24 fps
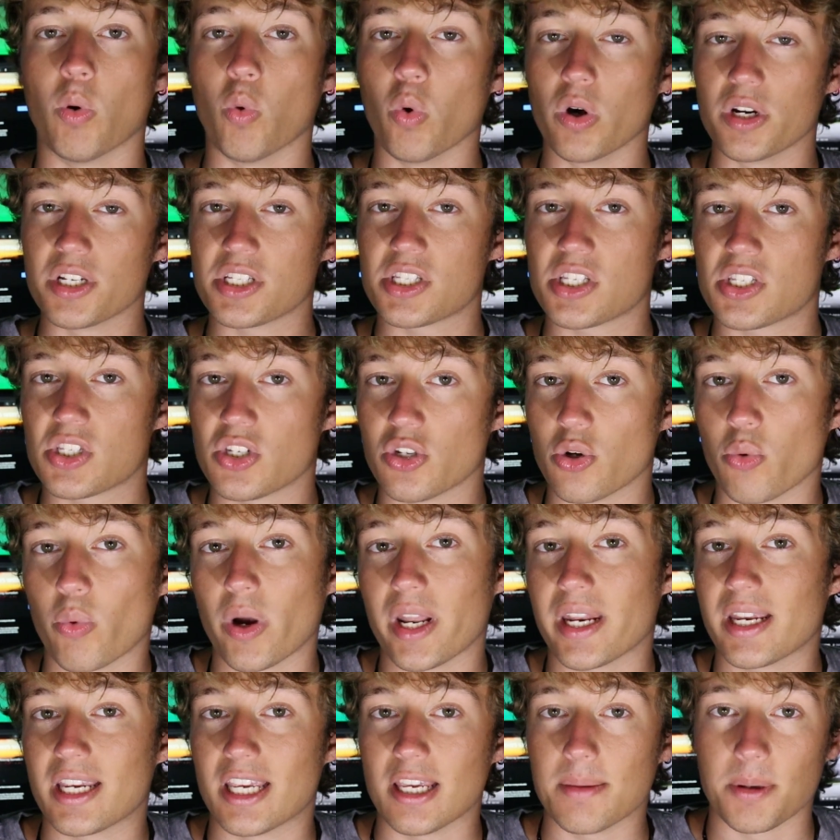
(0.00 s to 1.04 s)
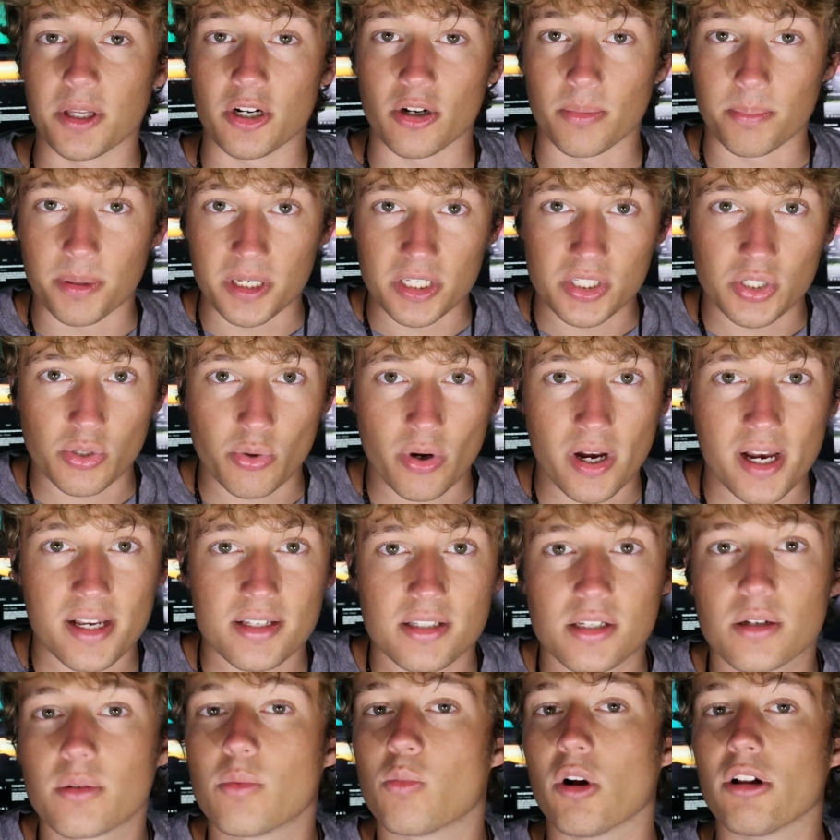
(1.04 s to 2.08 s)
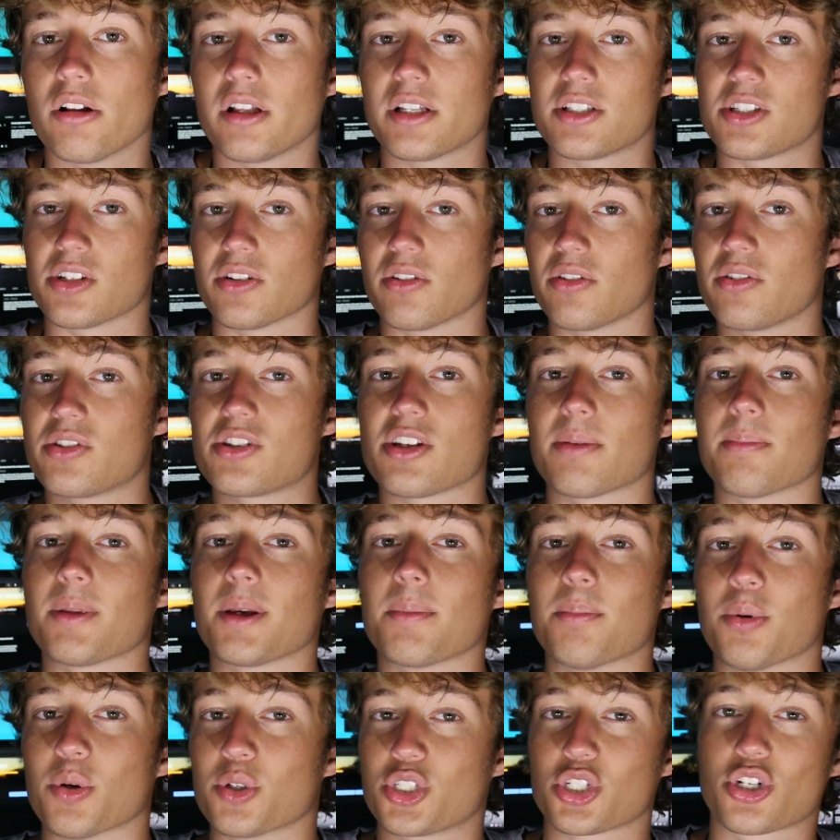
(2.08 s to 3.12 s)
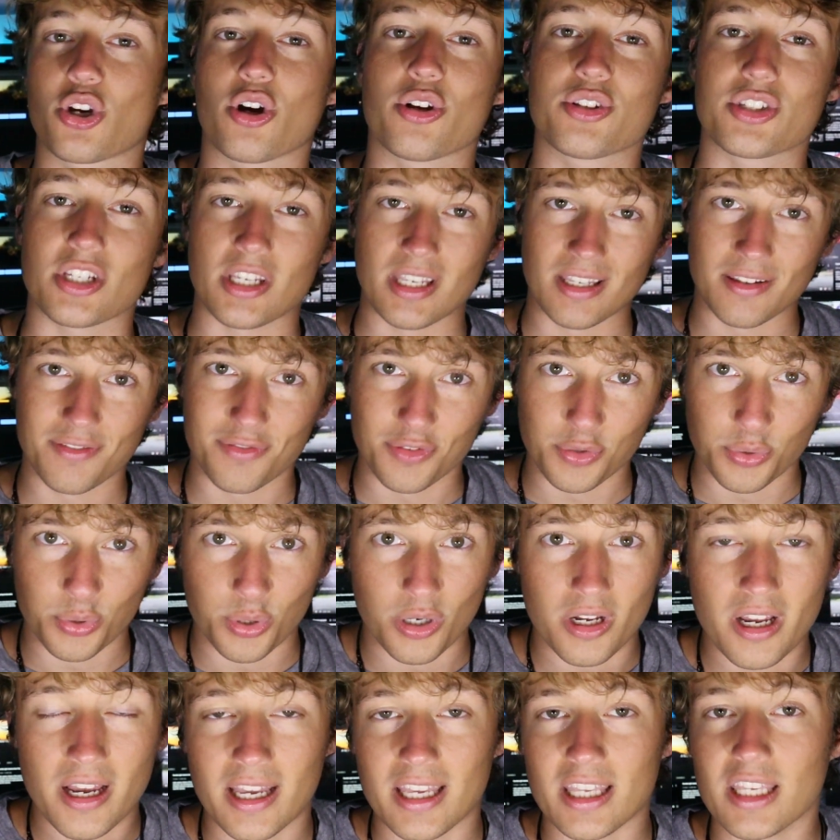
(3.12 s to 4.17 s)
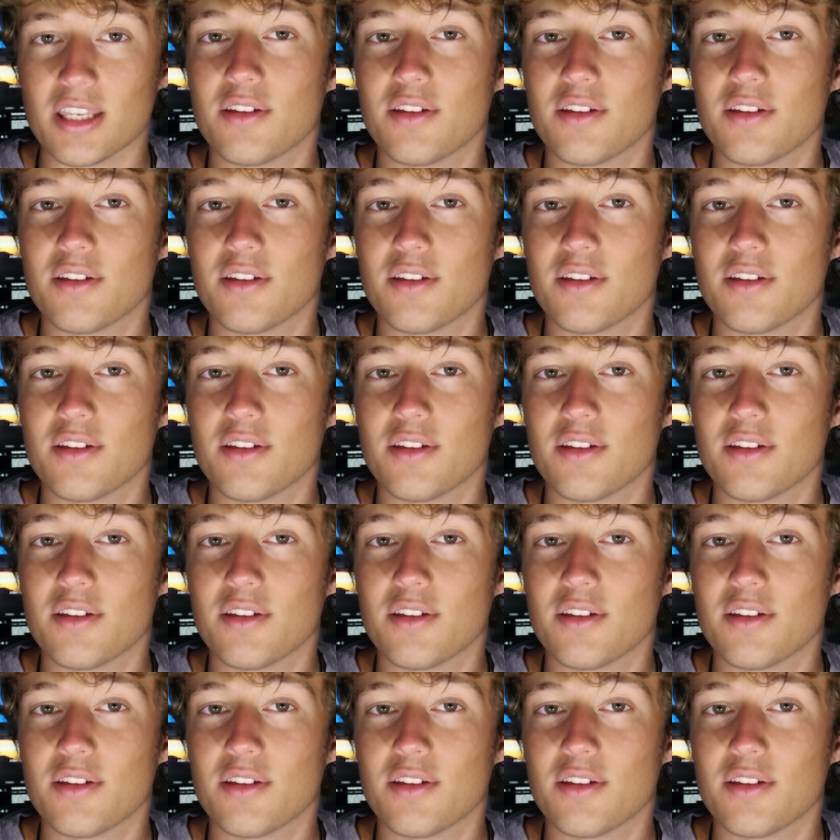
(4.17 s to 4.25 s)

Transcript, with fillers: But what is this new way to keep inner peace, you ask? Well, it's a little something Porsche calls e-fuel.